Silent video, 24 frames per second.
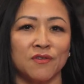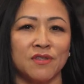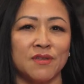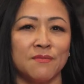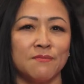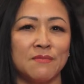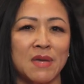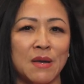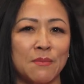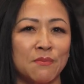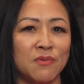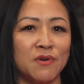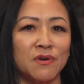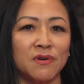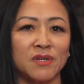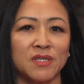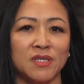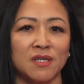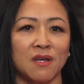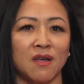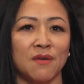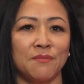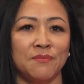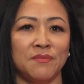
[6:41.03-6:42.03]
The
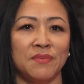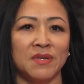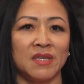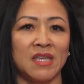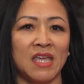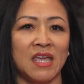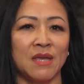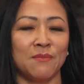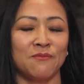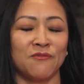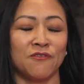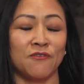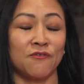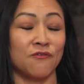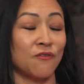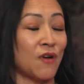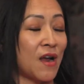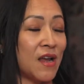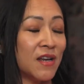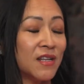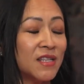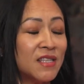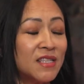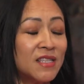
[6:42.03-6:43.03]
members became
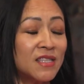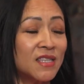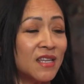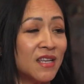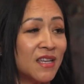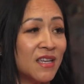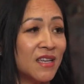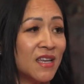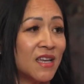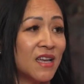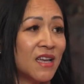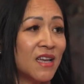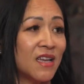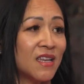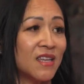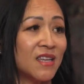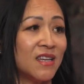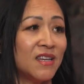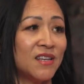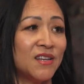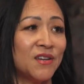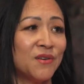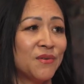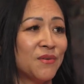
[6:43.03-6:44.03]
friends.
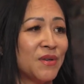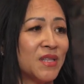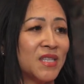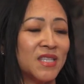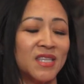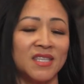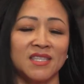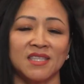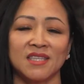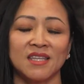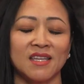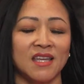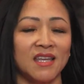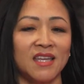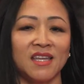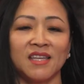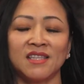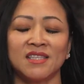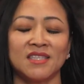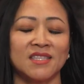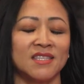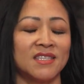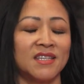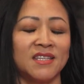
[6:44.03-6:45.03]
You know, it's
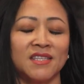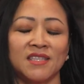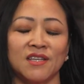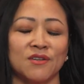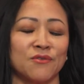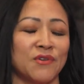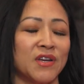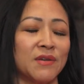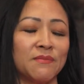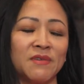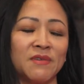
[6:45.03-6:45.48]
just a great